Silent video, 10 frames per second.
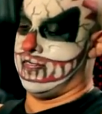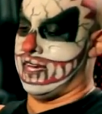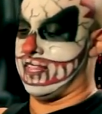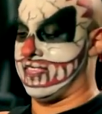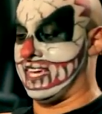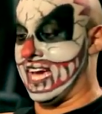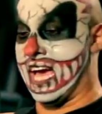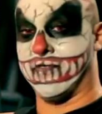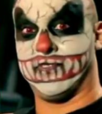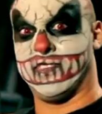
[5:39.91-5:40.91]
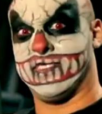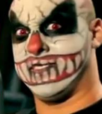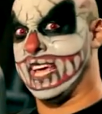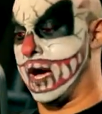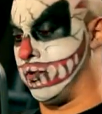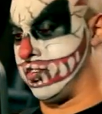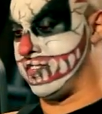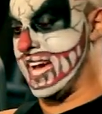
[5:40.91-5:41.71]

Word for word: I think I have established